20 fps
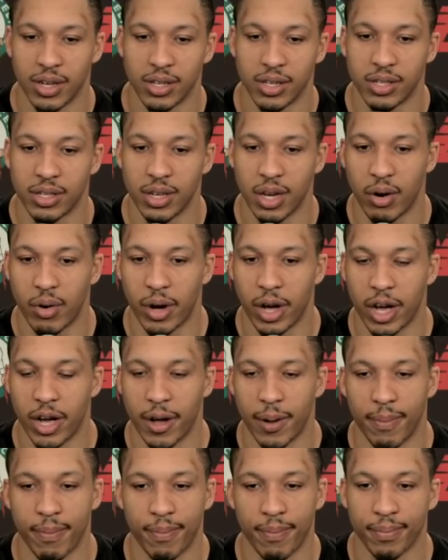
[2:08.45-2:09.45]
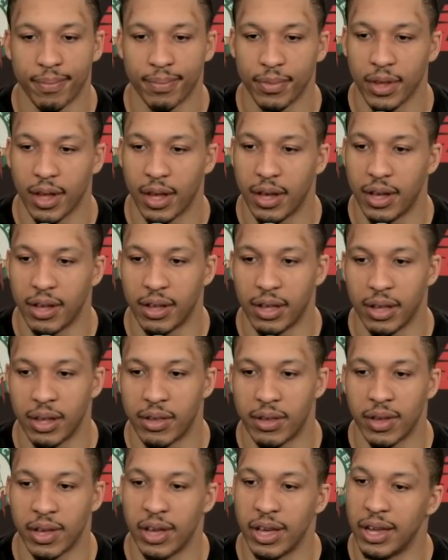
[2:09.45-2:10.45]
So um, uh,
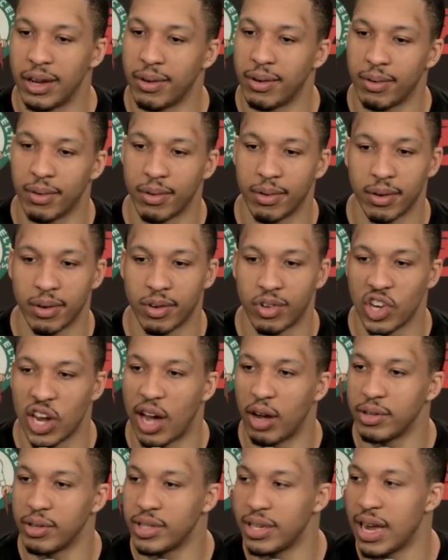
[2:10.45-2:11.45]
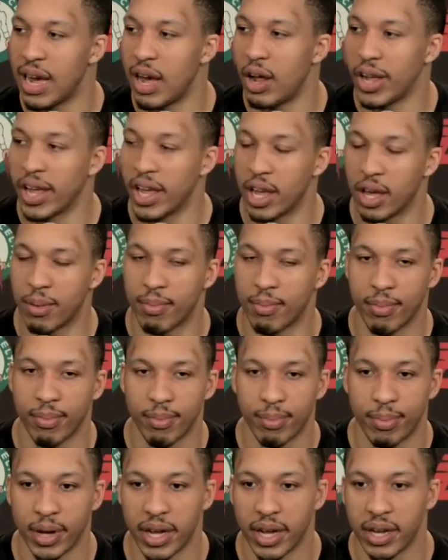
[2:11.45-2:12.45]
it's a good shout to not only him,
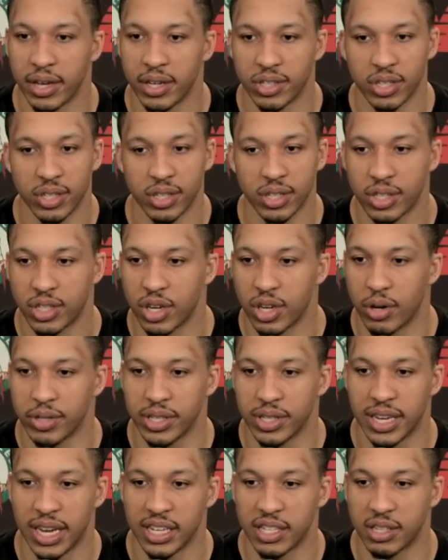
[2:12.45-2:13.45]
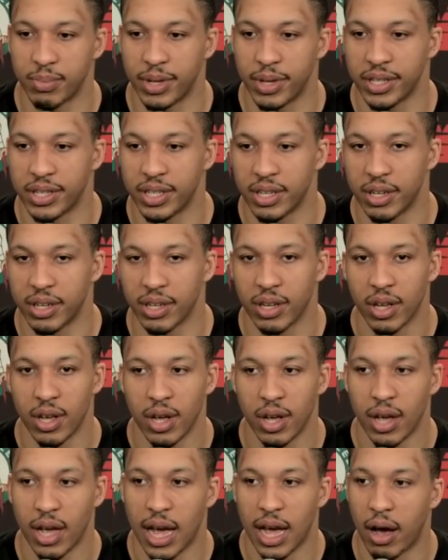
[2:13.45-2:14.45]
but shows a testament to
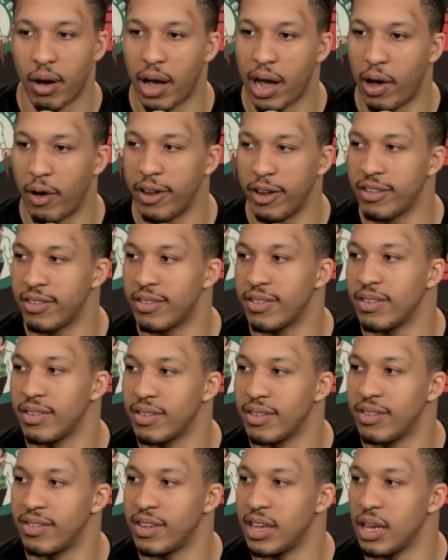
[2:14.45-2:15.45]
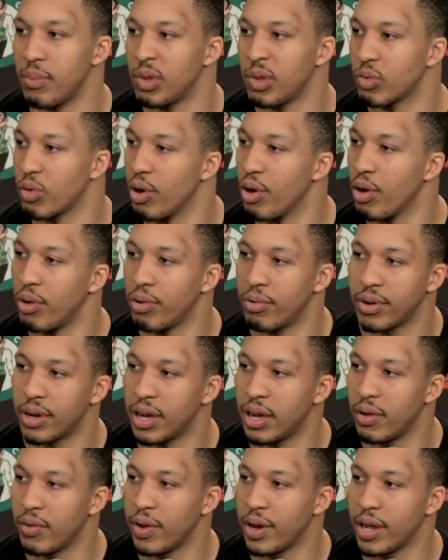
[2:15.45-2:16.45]
how how this this team has grown
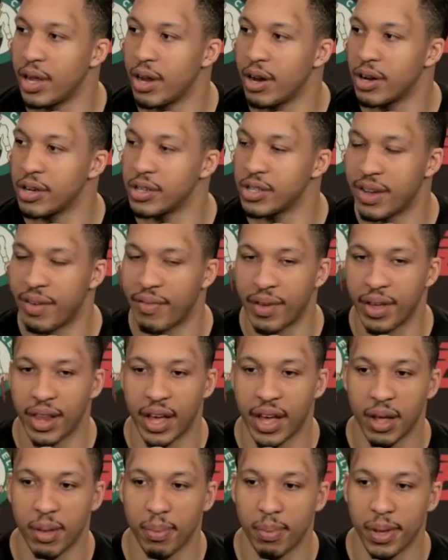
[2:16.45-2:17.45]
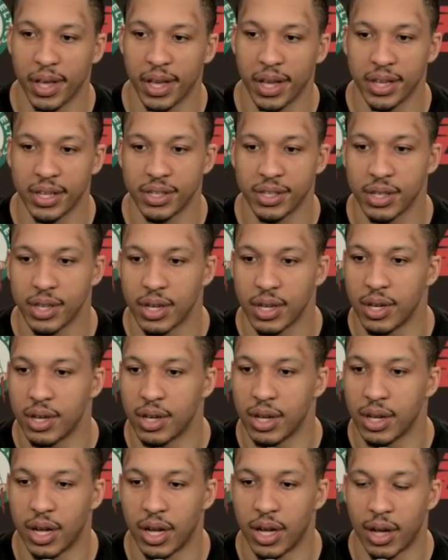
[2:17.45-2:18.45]
over the years. I feel like because
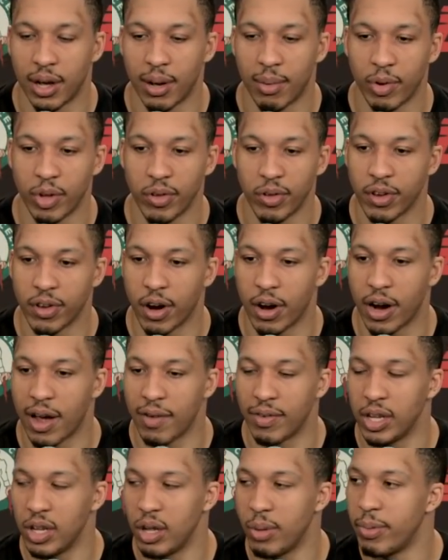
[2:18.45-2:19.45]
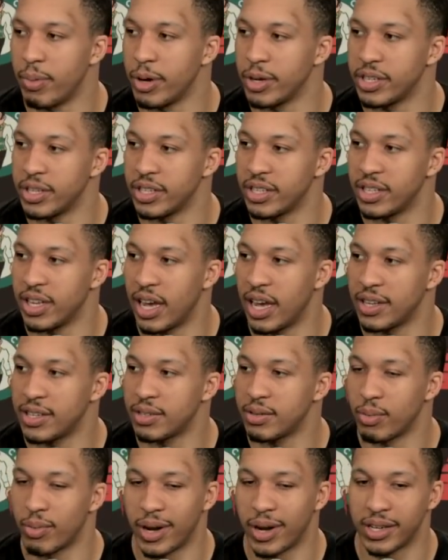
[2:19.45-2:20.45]
um, when you start having a little bit more
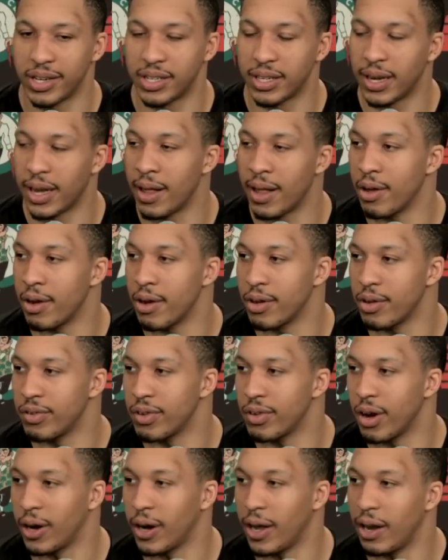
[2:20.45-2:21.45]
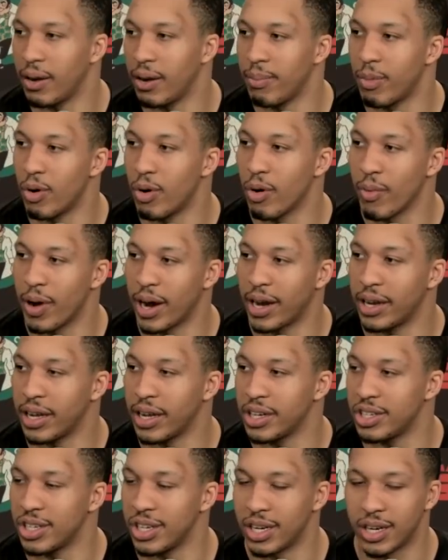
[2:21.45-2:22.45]
success, winning together, you start getting the more
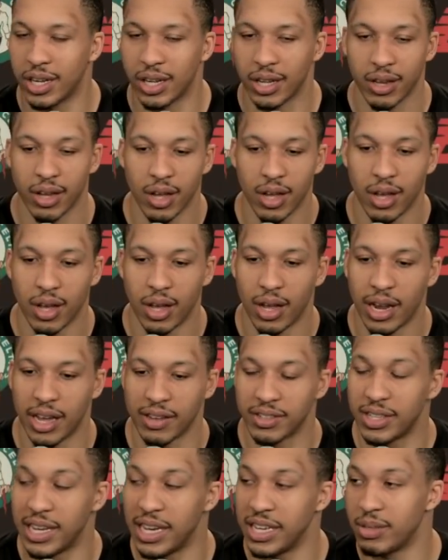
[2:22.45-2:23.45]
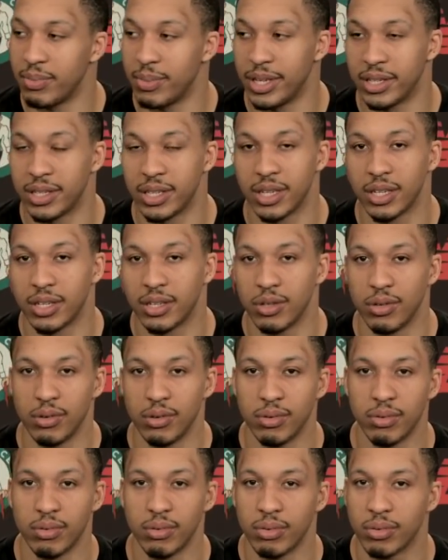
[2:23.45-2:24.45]
recognition, and that's a testament to the
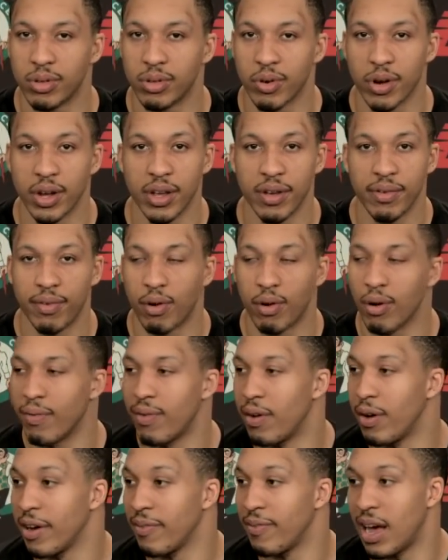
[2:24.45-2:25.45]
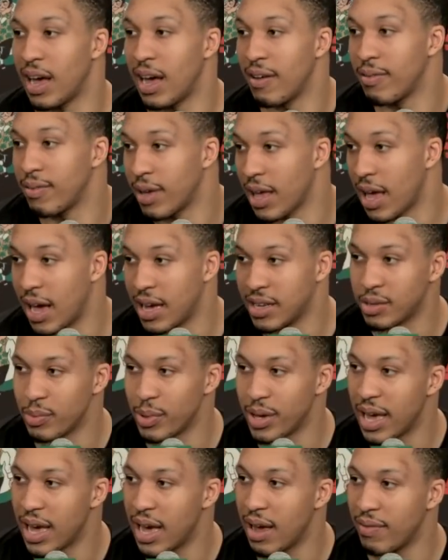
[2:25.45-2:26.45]
two, three, four, five, five guys that
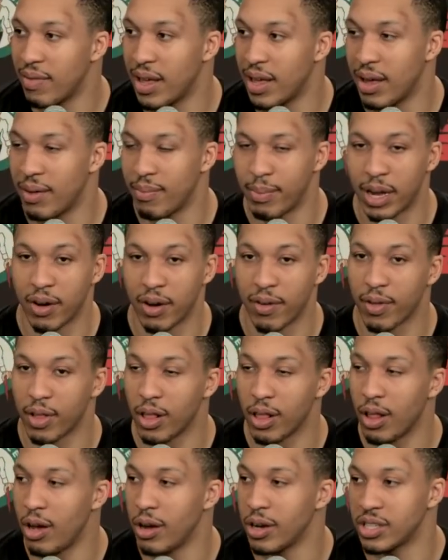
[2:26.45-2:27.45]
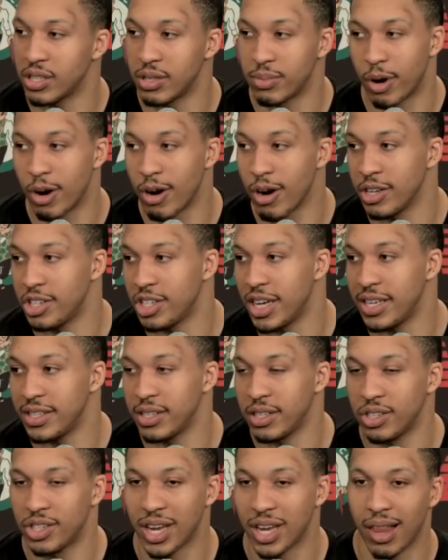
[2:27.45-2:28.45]
we have that have been there for the longest. Smart,
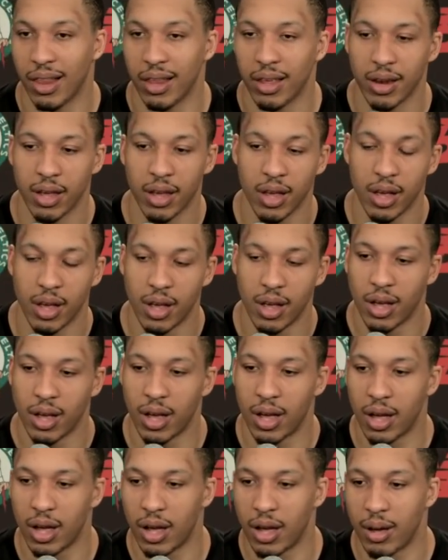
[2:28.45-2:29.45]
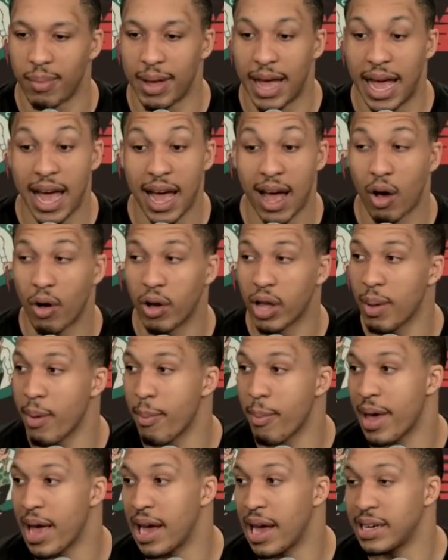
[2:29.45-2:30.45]
Jayson, Jalen um, Al
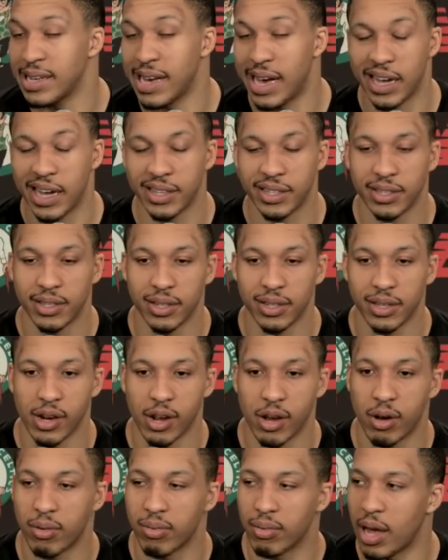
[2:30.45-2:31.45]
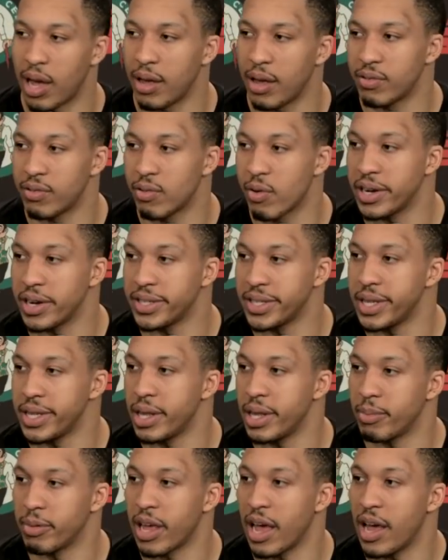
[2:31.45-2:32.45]
coming back, Tice, you know, uh, it's great to see
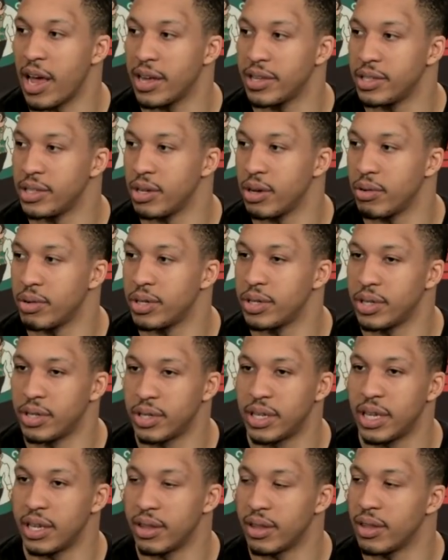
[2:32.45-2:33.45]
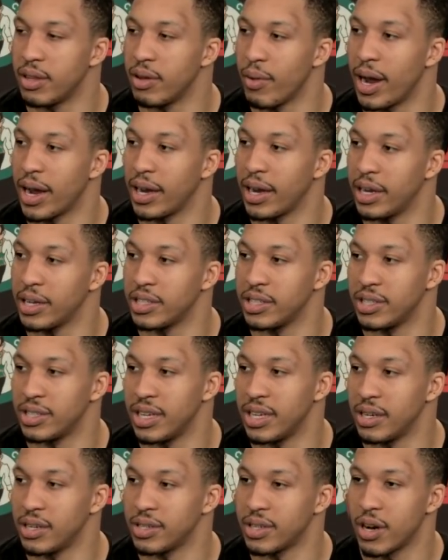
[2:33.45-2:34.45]
them guys, you know, get the recognitions
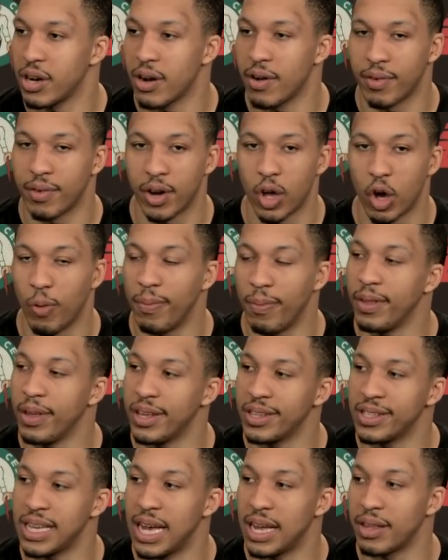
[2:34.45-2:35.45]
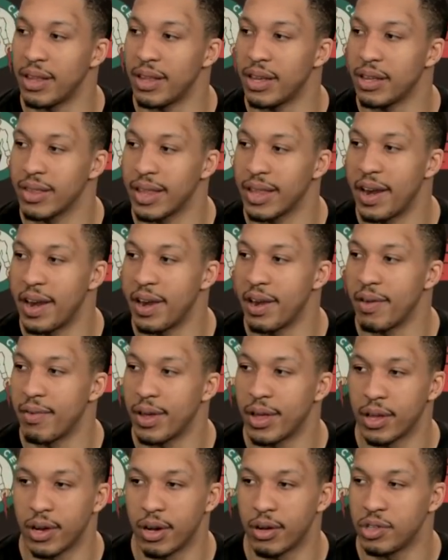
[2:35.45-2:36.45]
they deserve. And hopefully it's not the, the end of
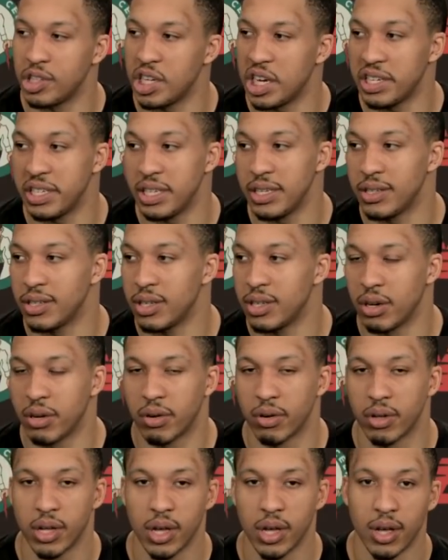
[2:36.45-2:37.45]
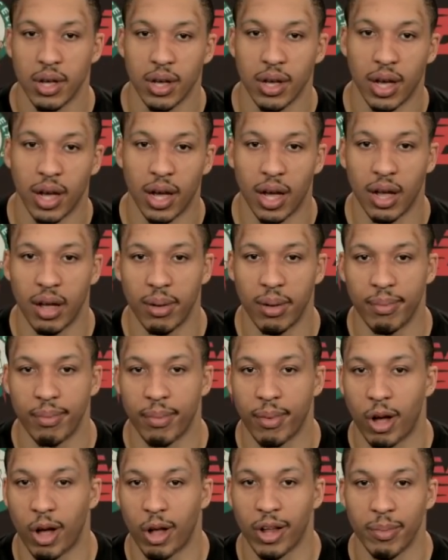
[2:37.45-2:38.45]
it. You know, JT still
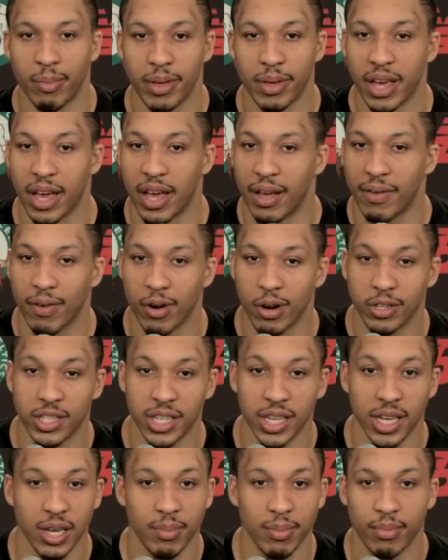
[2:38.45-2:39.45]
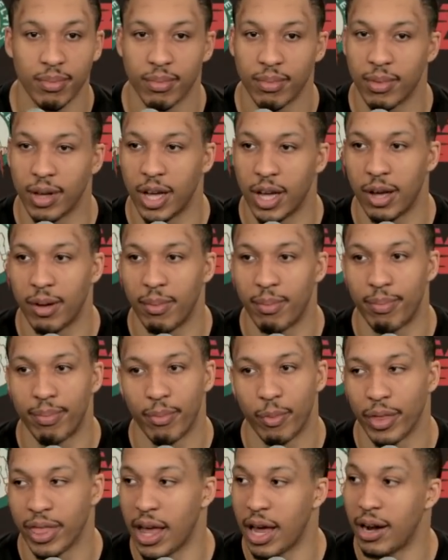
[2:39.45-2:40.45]
um, all NBA first team um,
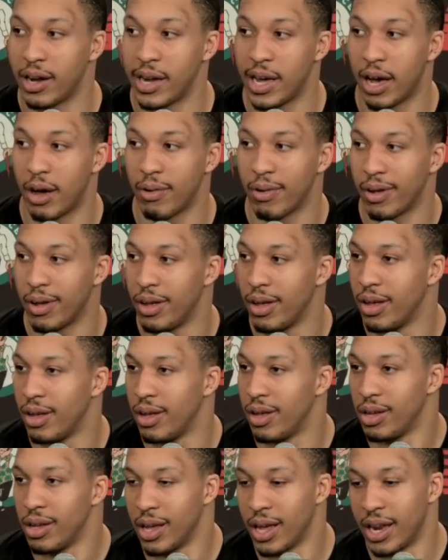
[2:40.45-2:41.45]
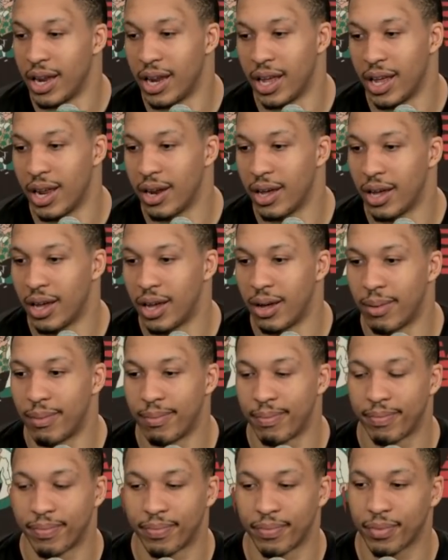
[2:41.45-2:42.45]
without a doubt. And then
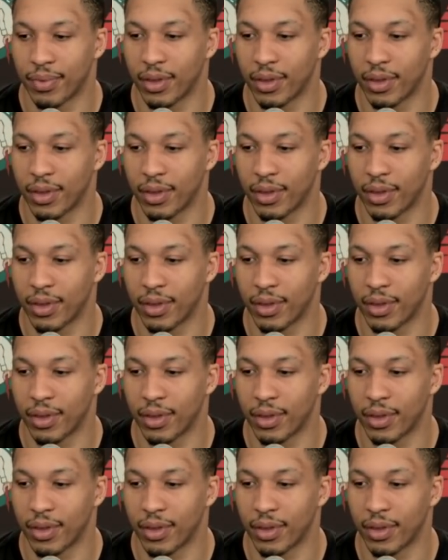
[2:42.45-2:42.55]
um,